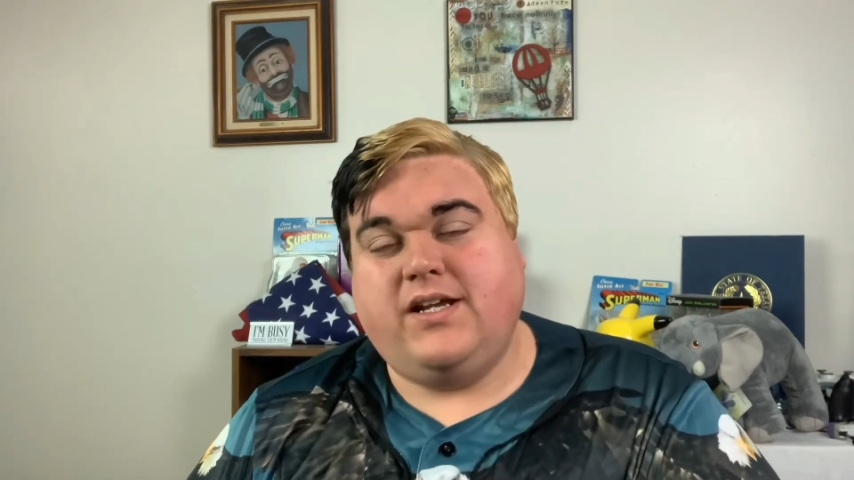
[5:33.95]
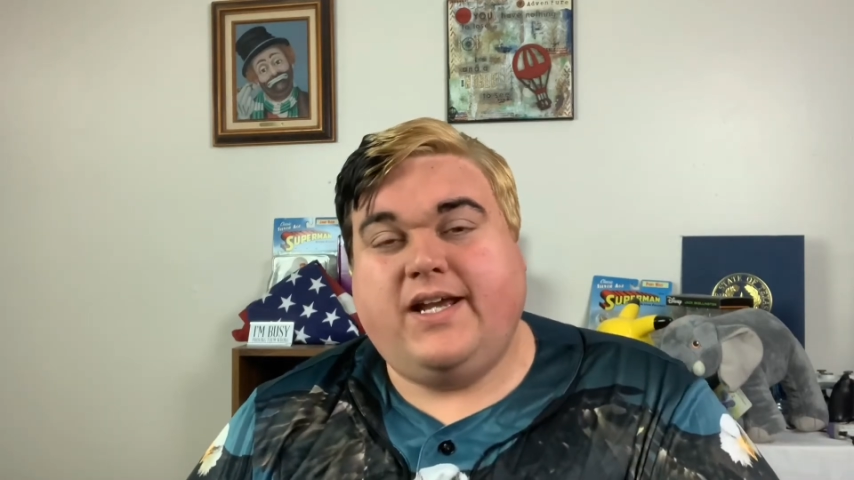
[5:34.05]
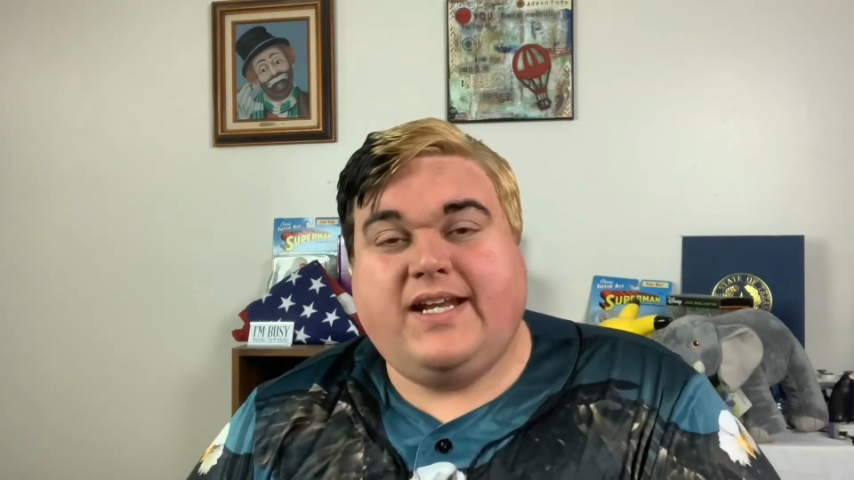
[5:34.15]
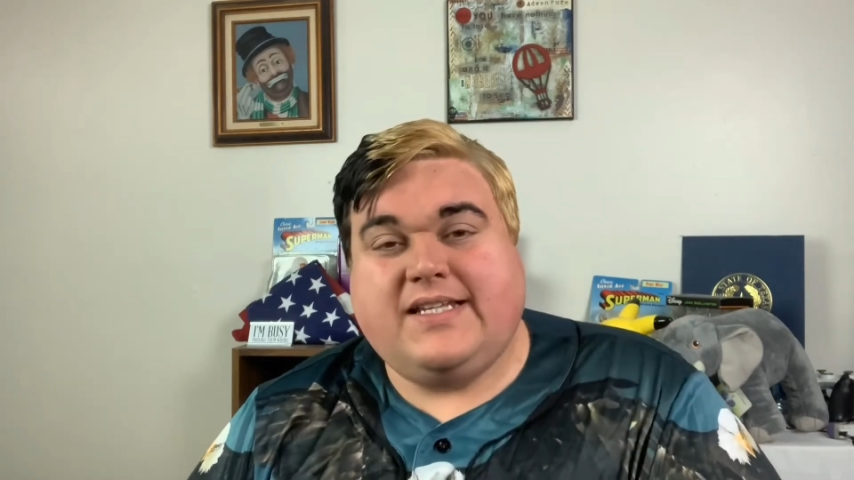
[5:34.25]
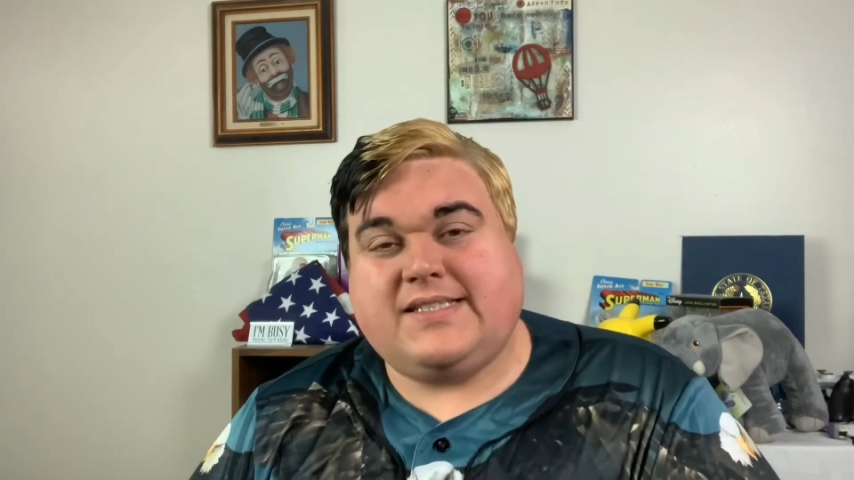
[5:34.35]

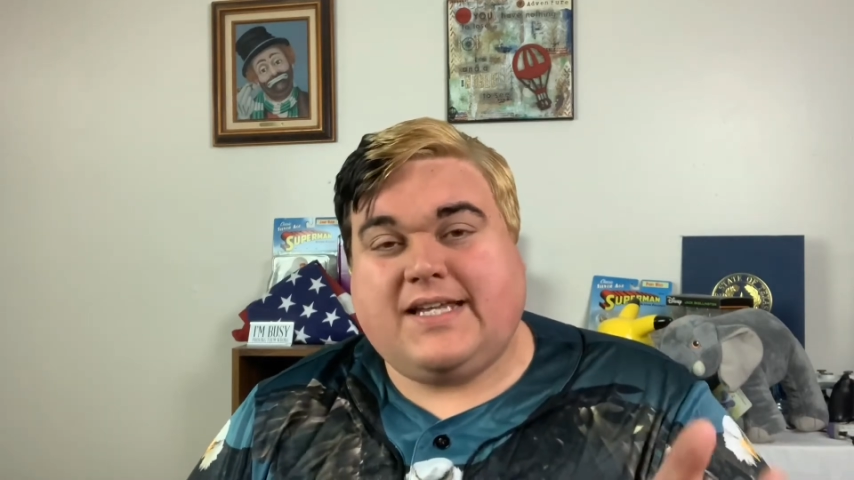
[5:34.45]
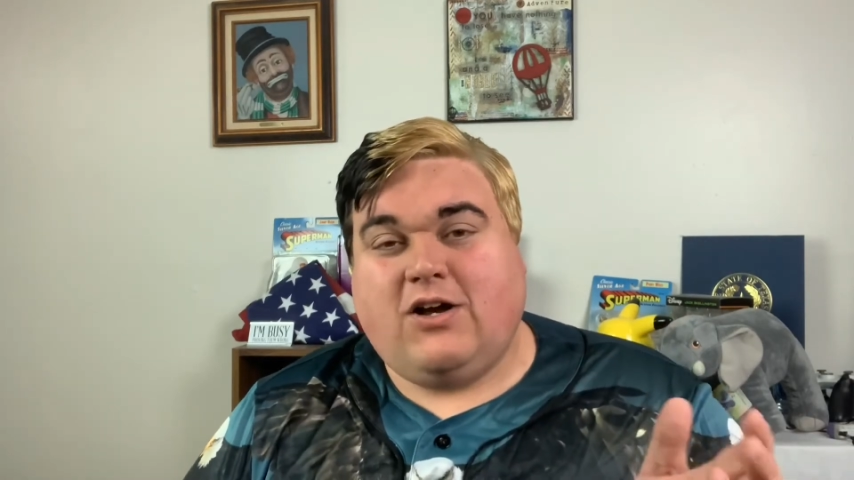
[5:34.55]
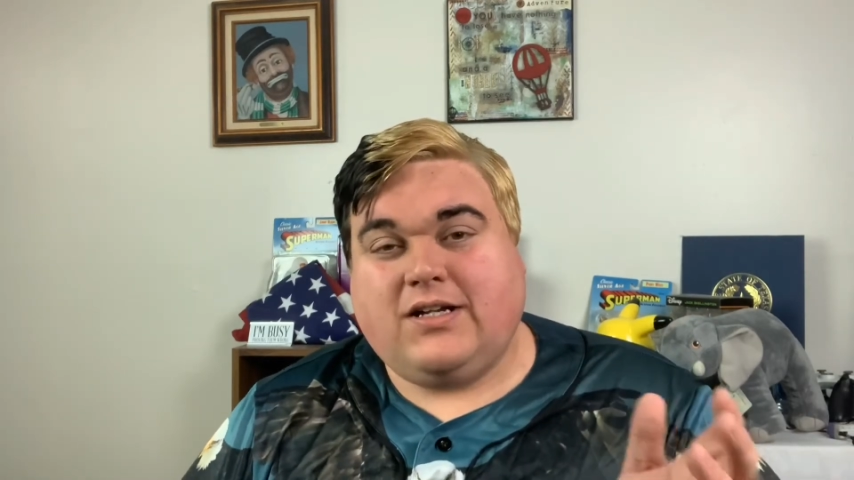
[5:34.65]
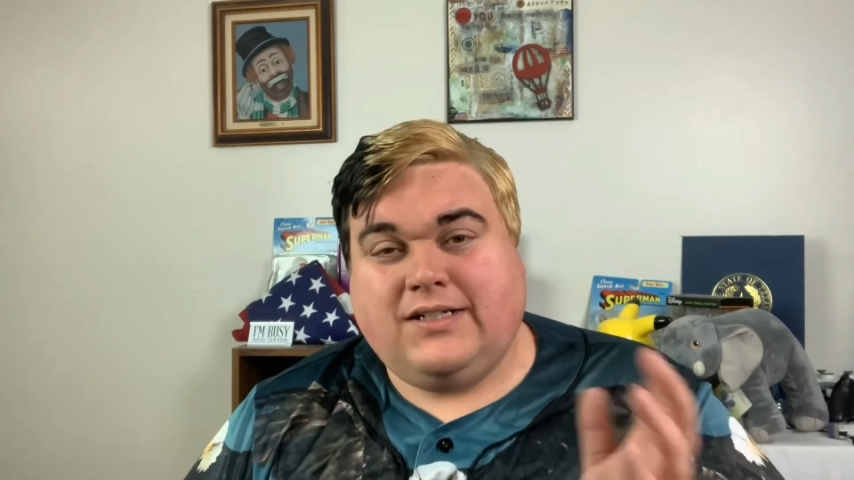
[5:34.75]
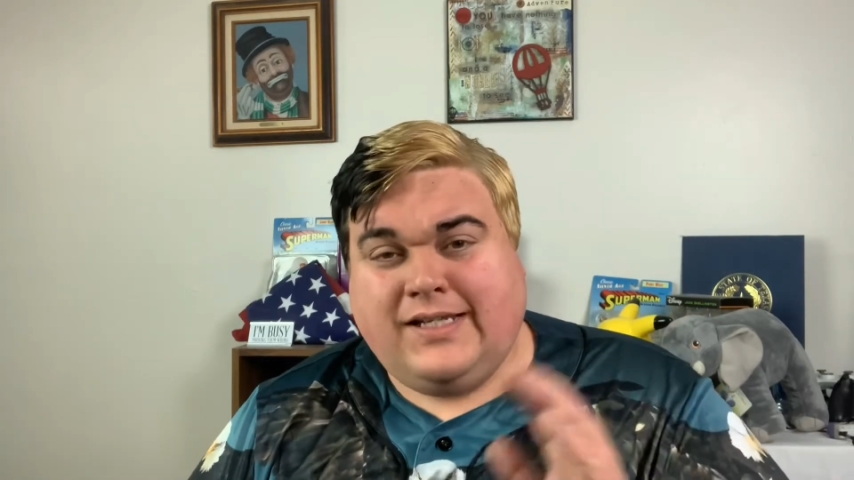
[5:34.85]
and it's
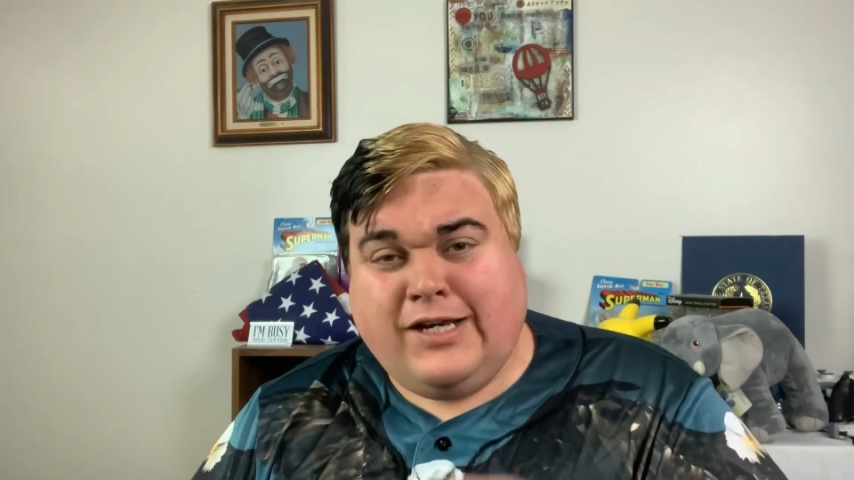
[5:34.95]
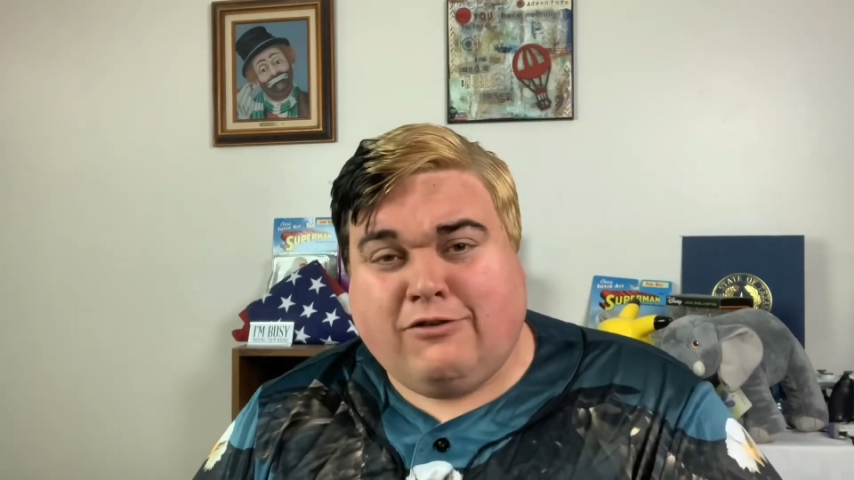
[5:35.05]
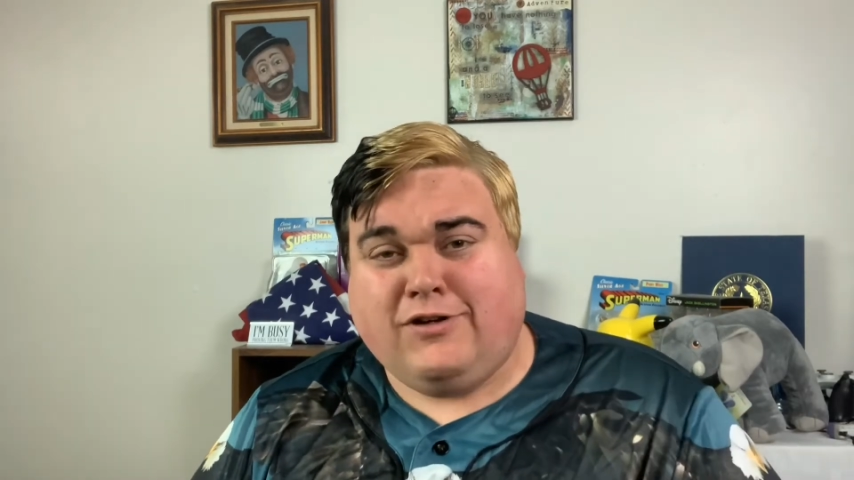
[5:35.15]
got glitter